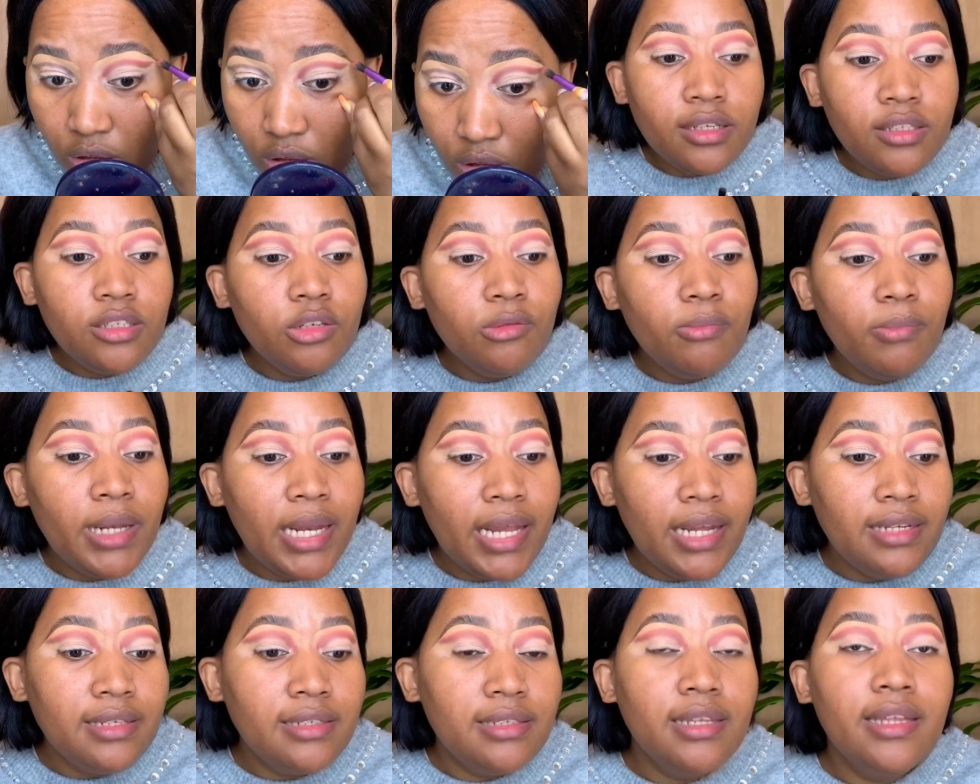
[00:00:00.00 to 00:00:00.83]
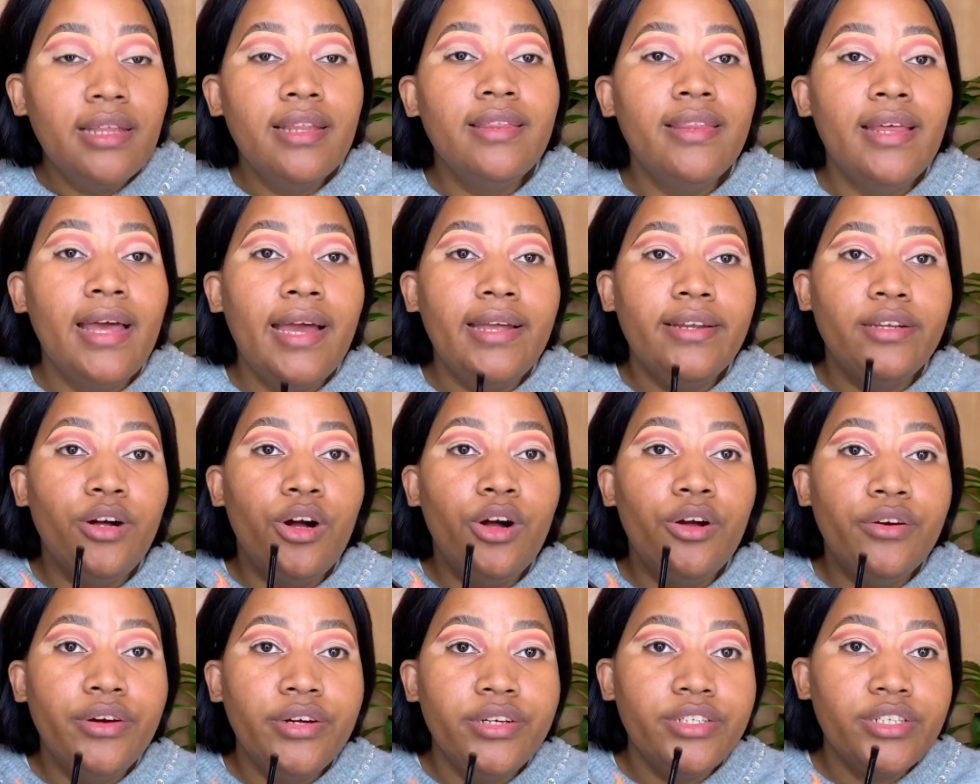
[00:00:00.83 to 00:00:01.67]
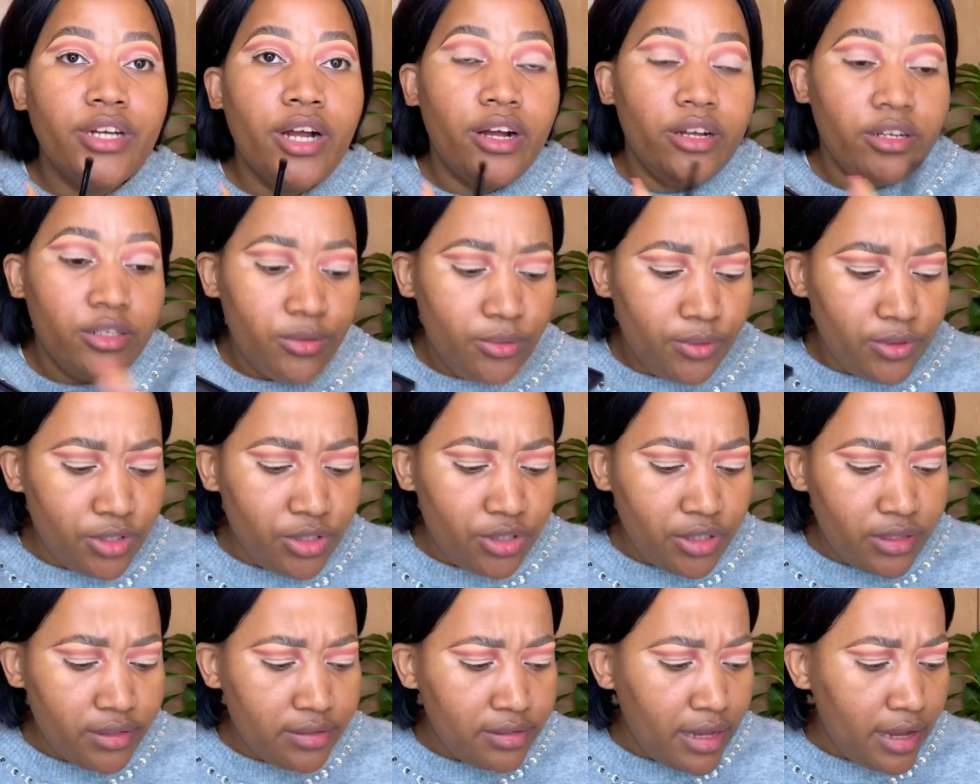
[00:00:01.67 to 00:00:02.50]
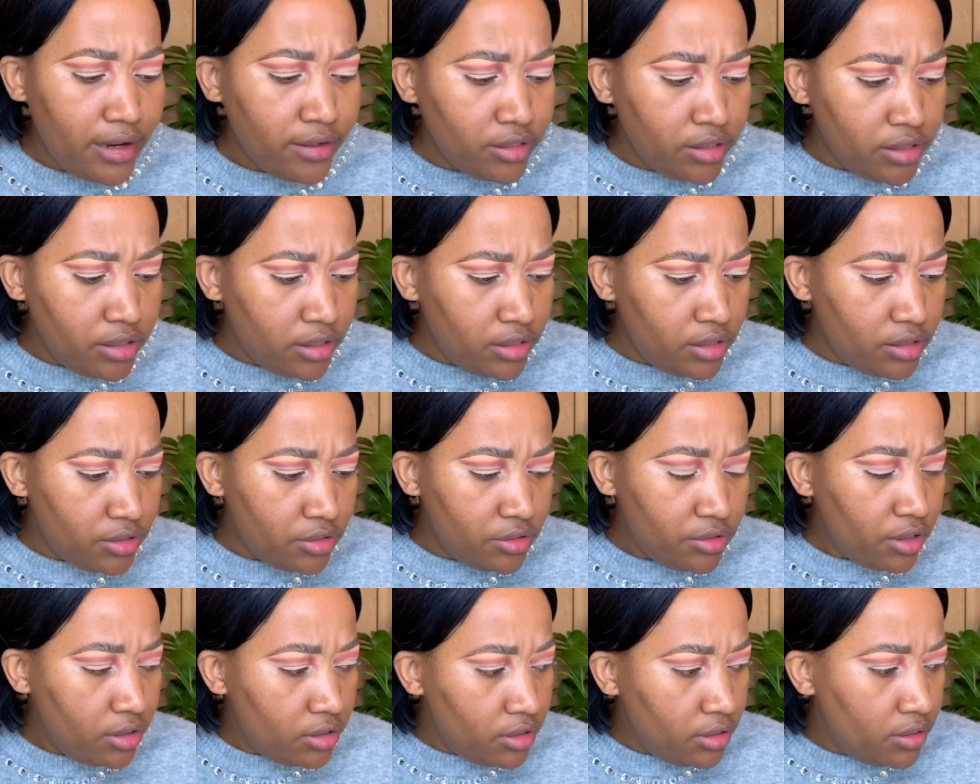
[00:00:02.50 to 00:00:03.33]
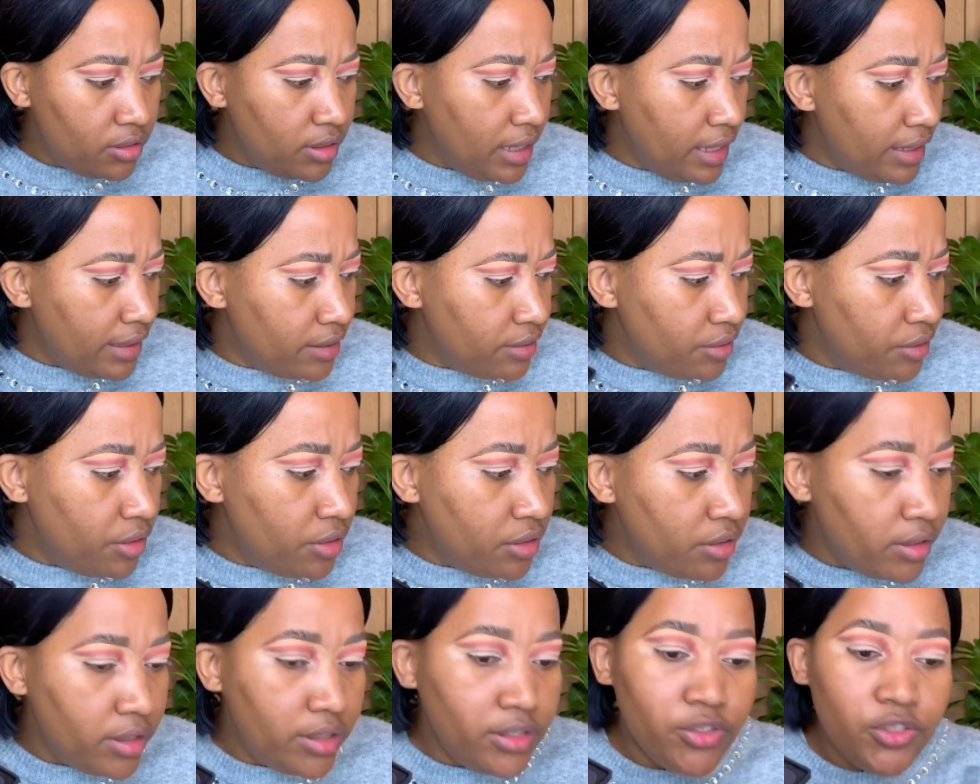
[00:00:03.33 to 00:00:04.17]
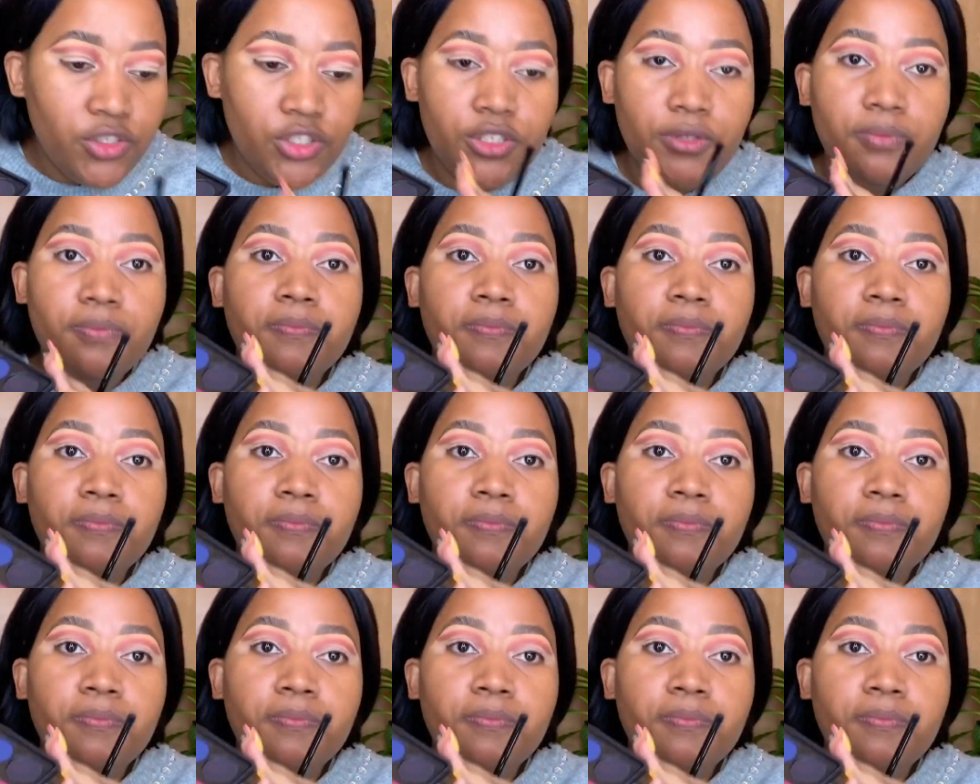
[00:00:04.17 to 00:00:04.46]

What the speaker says: To blend that orange out, which it actually does not look like an orange,